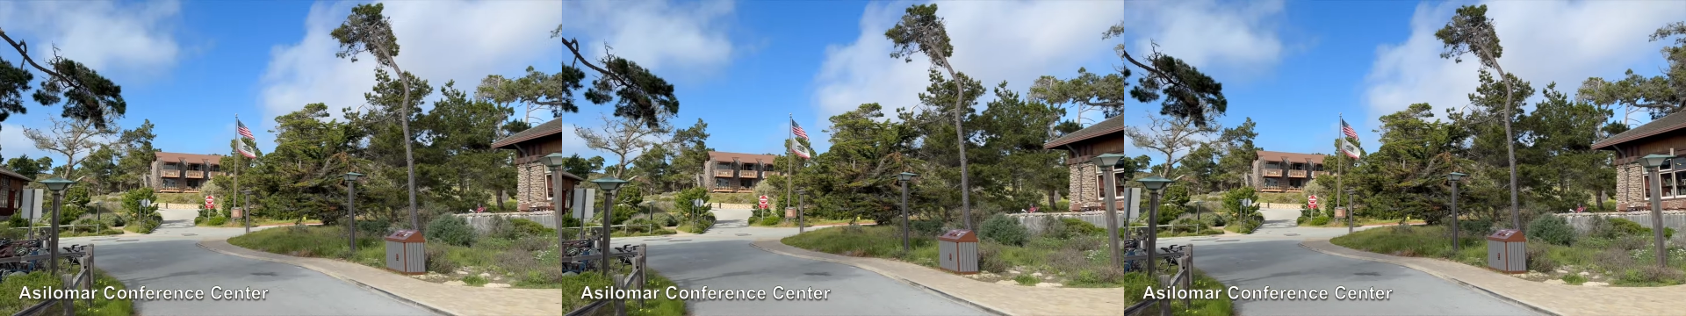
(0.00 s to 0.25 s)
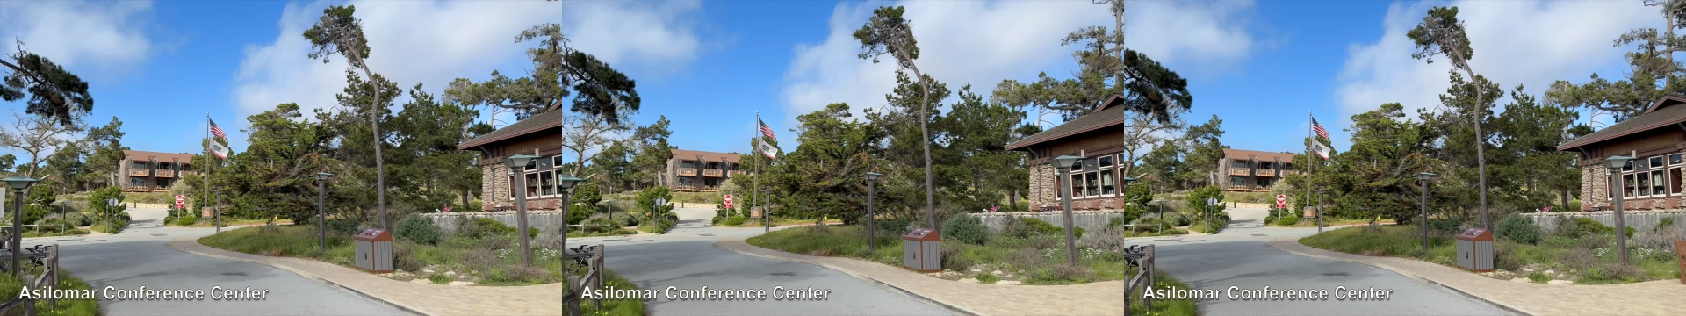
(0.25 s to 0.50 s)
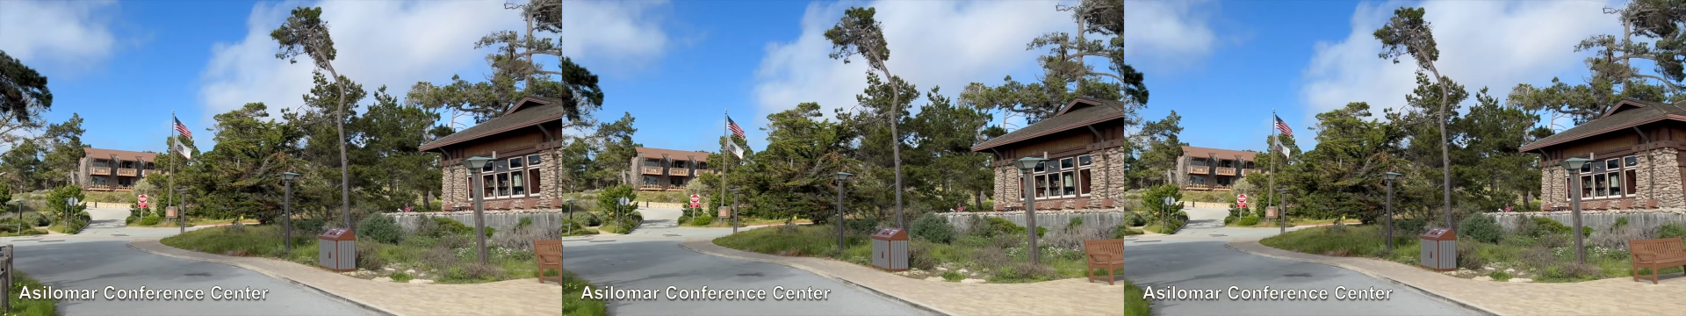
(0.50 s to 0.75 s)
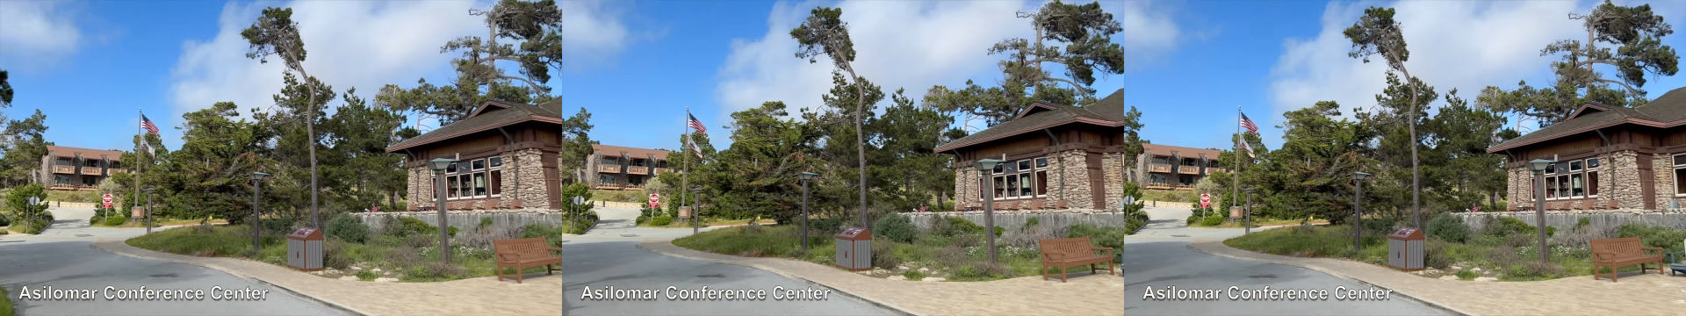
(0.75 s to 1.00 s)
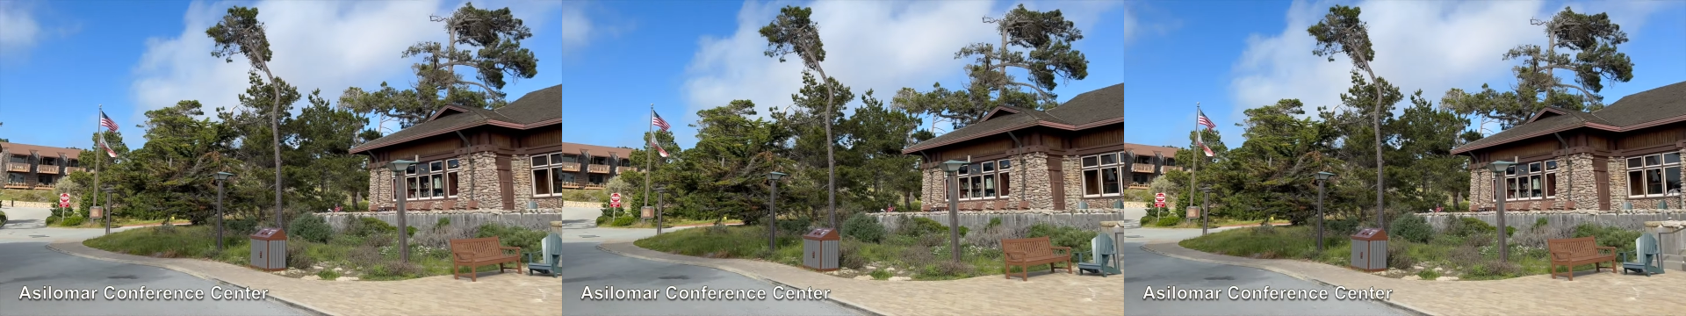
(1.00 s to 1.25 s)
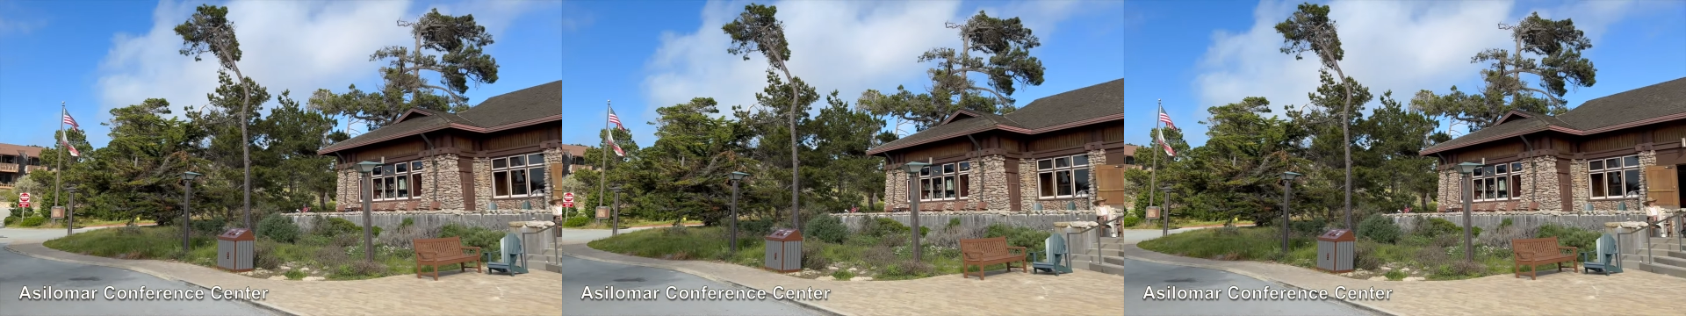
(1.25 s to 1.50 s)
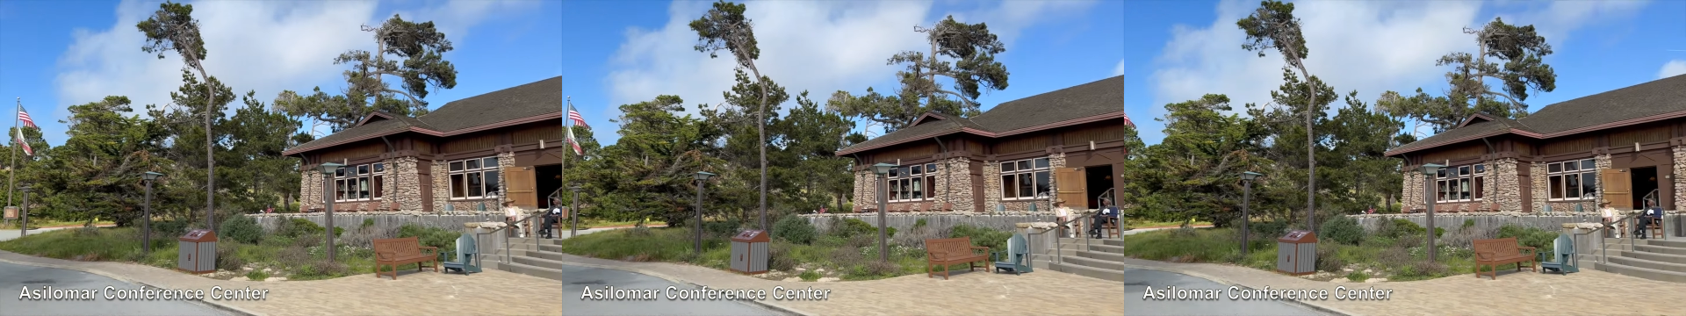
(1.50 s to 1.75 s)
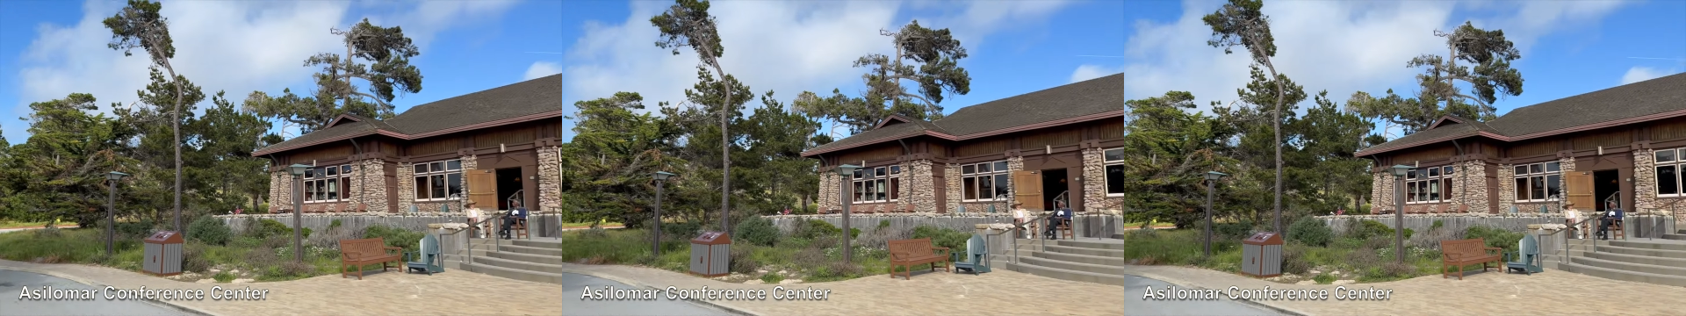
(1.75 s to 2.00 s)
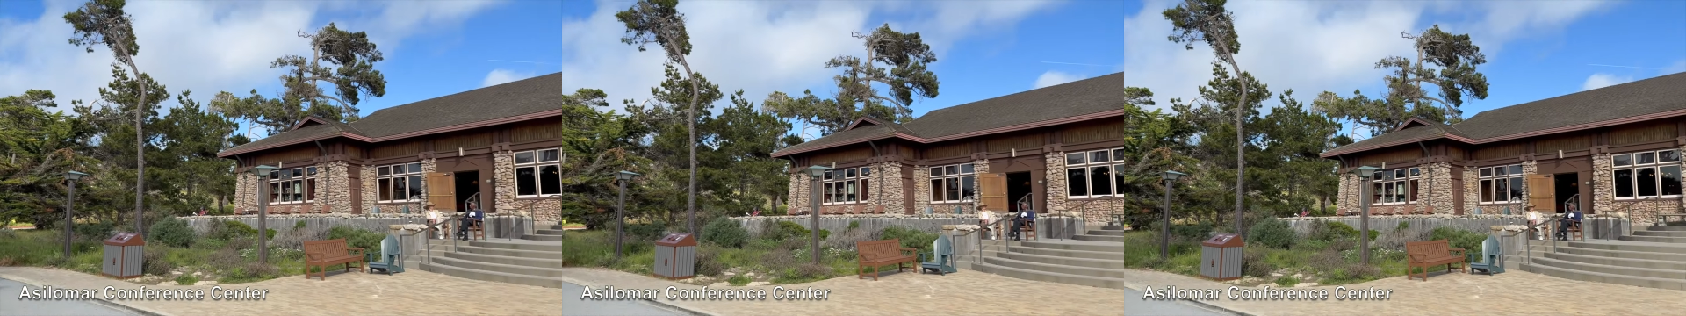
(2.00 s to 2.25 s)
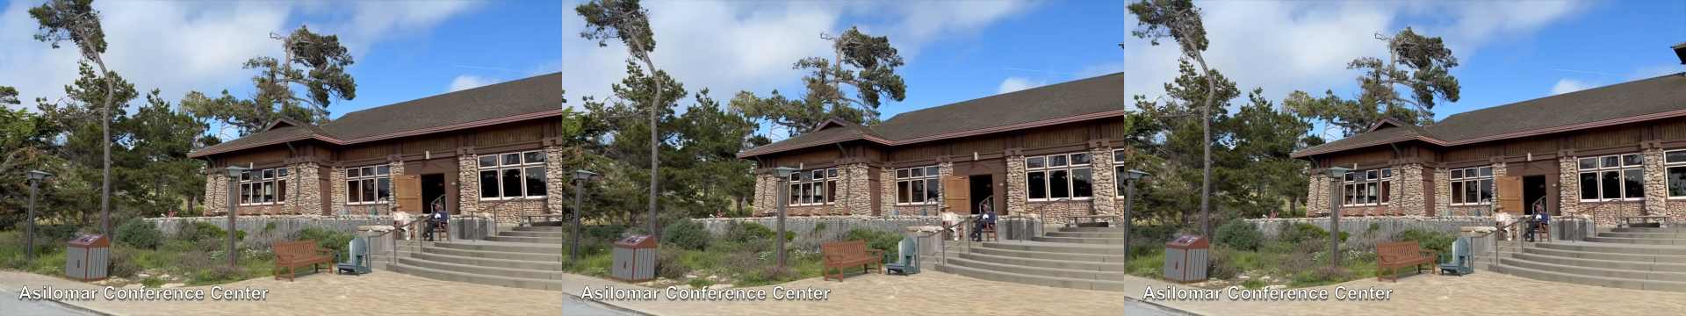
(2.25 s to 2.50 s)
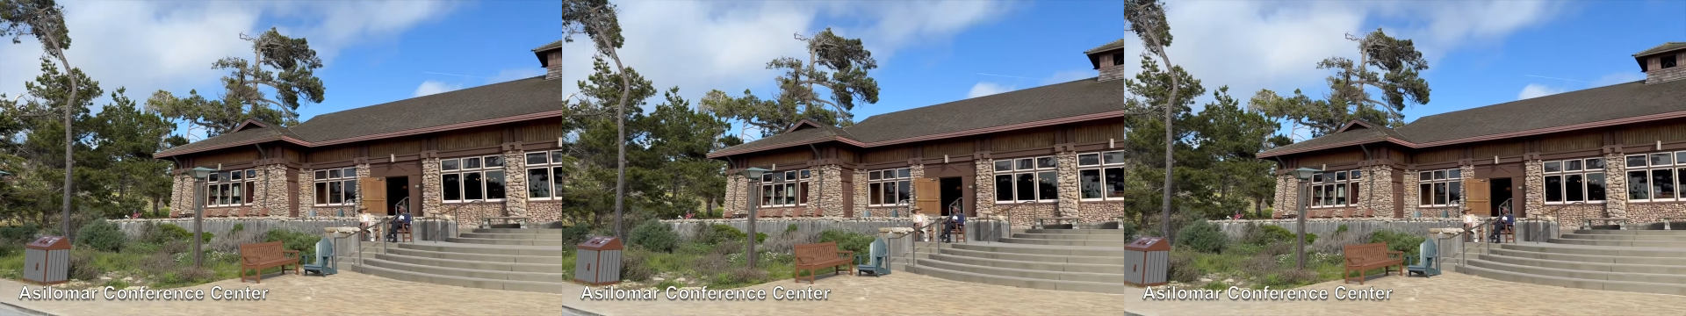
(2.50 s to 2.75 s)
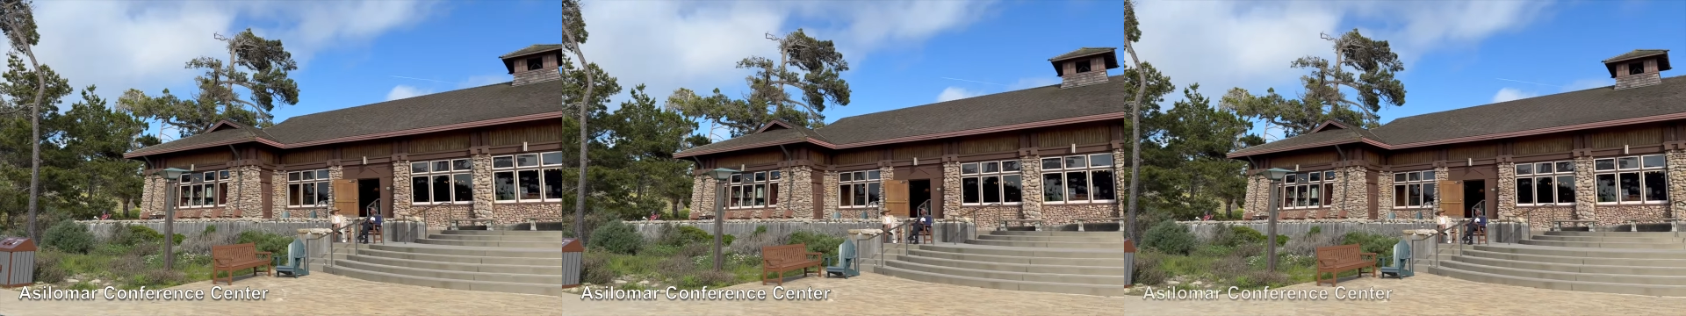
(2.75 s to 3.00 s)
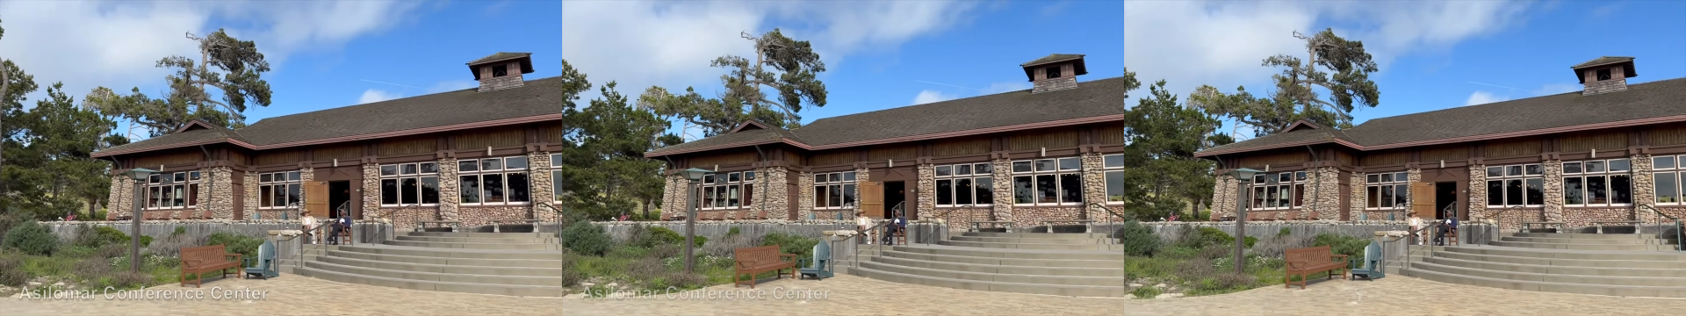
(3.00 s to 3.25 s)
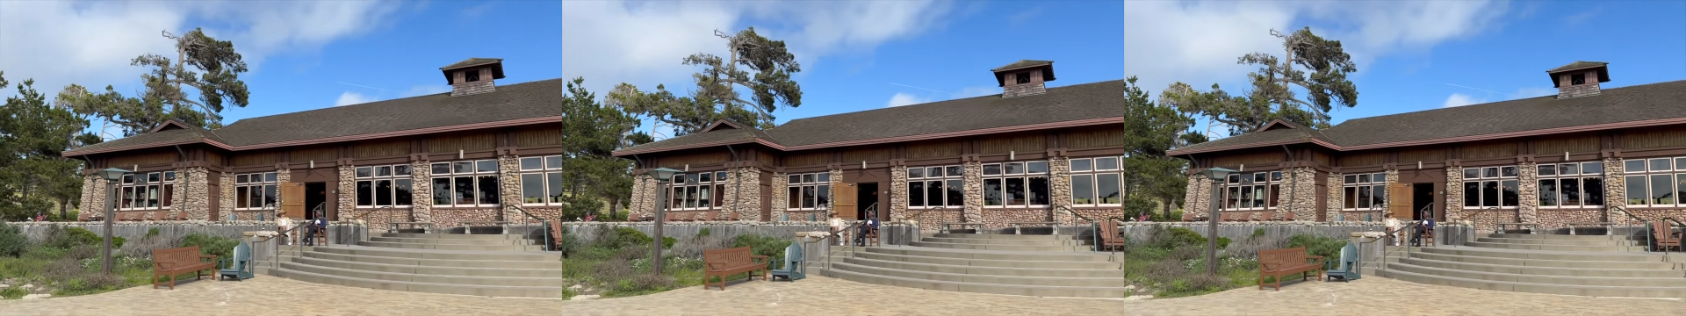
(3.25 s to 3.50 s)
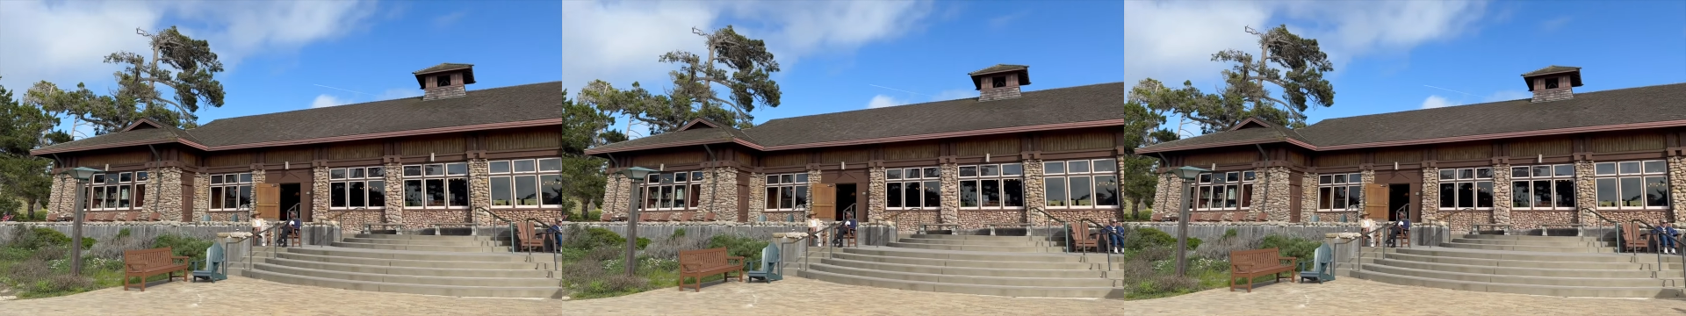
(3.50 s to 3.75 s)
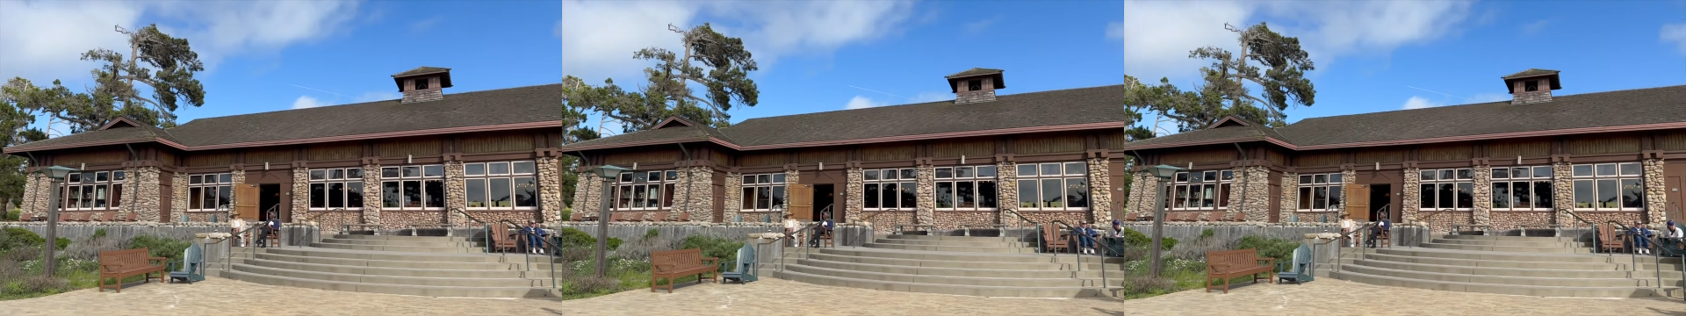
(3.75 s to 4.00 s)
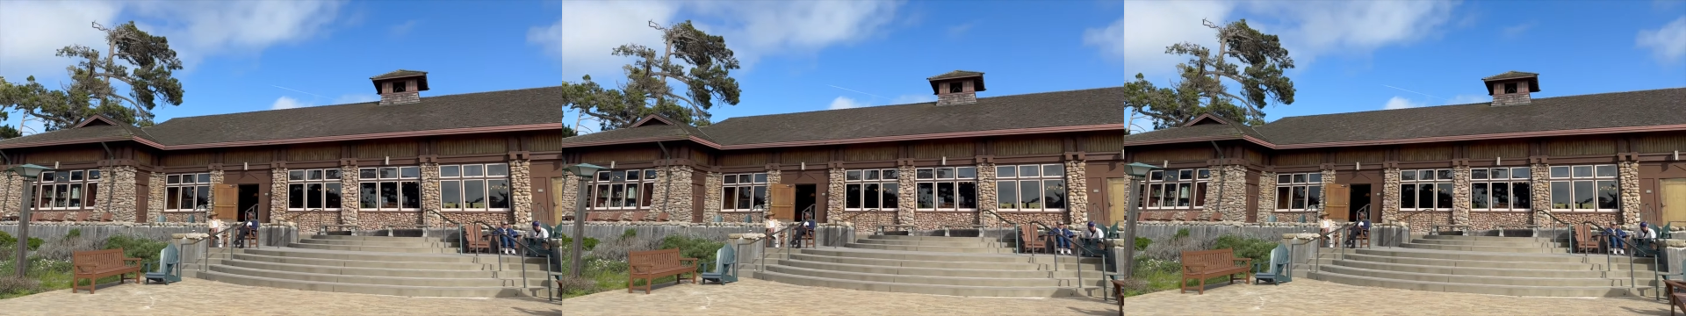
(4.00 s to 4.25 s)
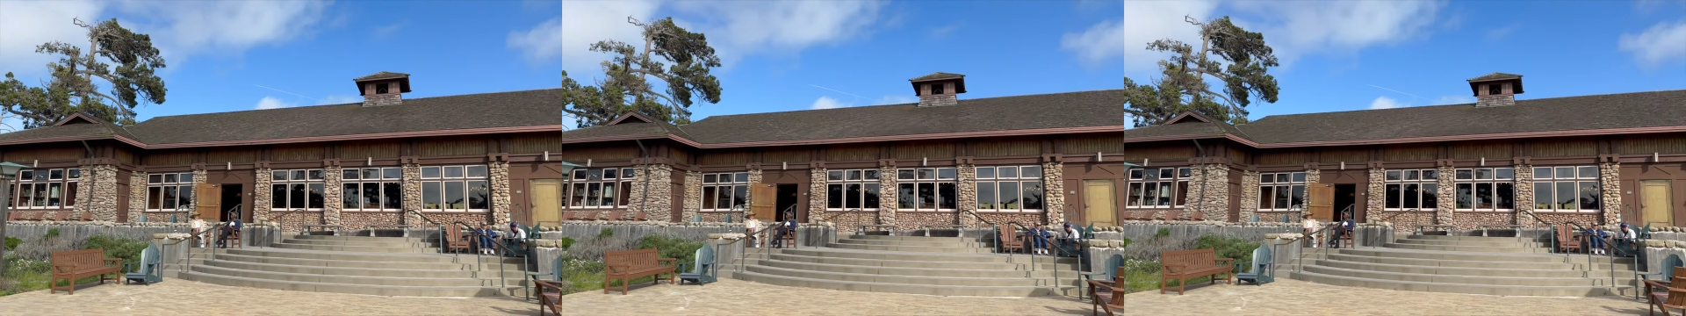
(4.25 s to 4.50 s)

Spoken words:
(no speaker visible)